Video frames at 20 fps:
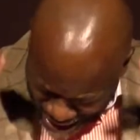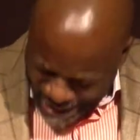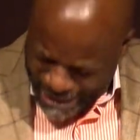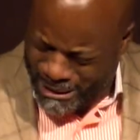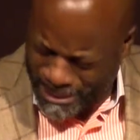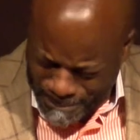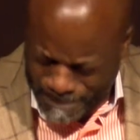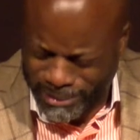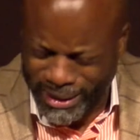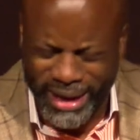
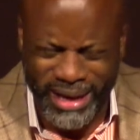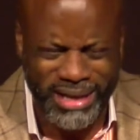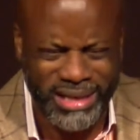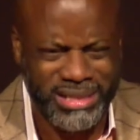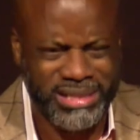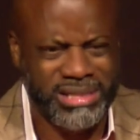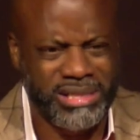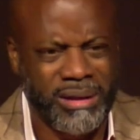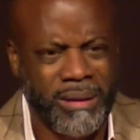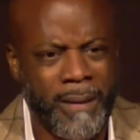Dark
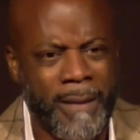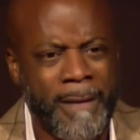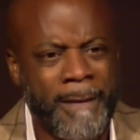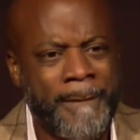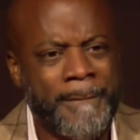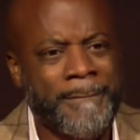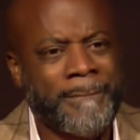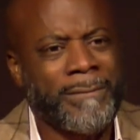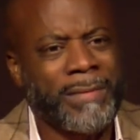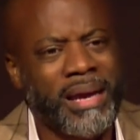place.
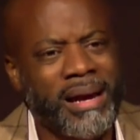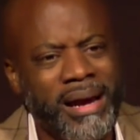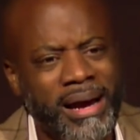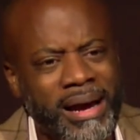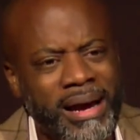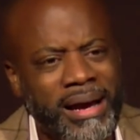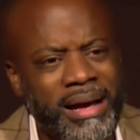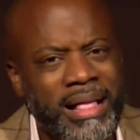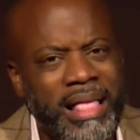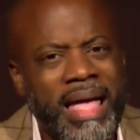
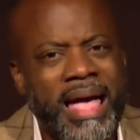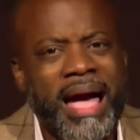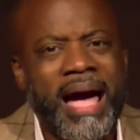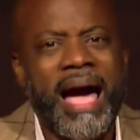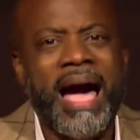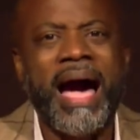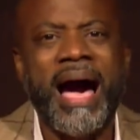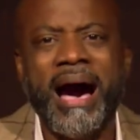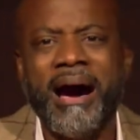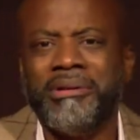Huh.
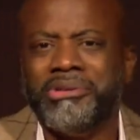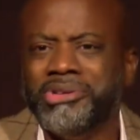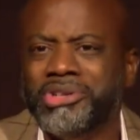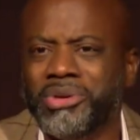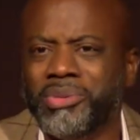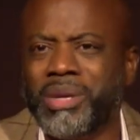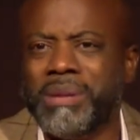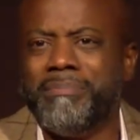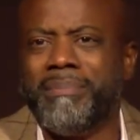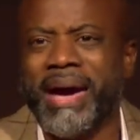How
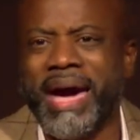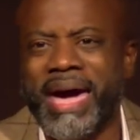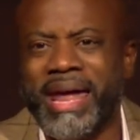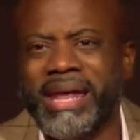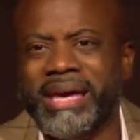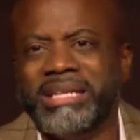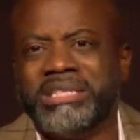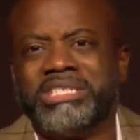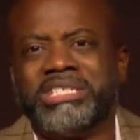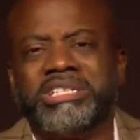do we
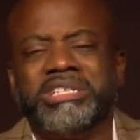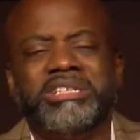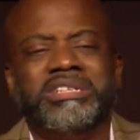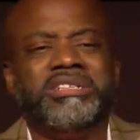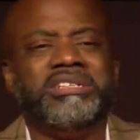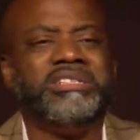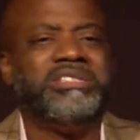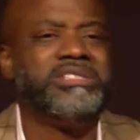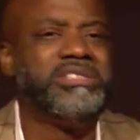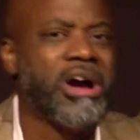manage
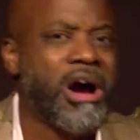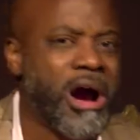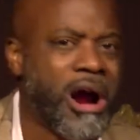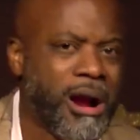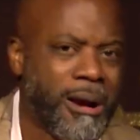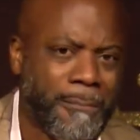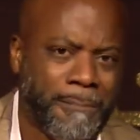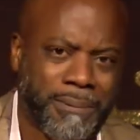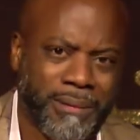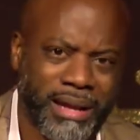
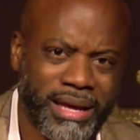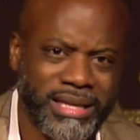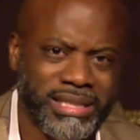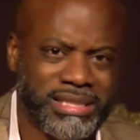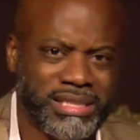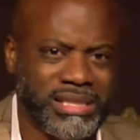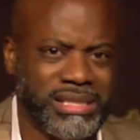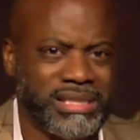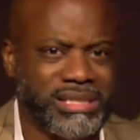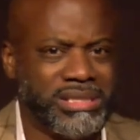dark
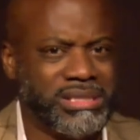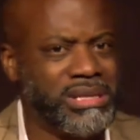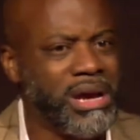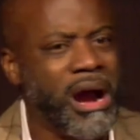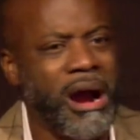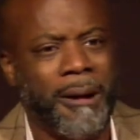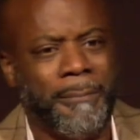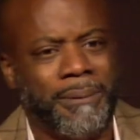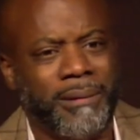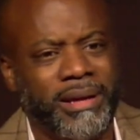places?
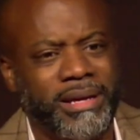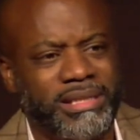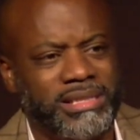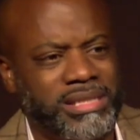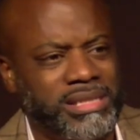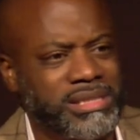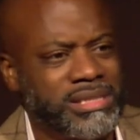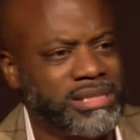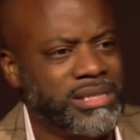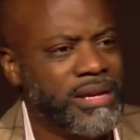Dark
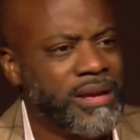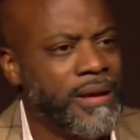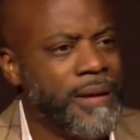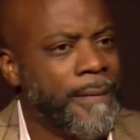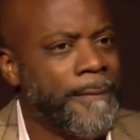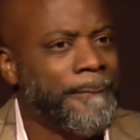places.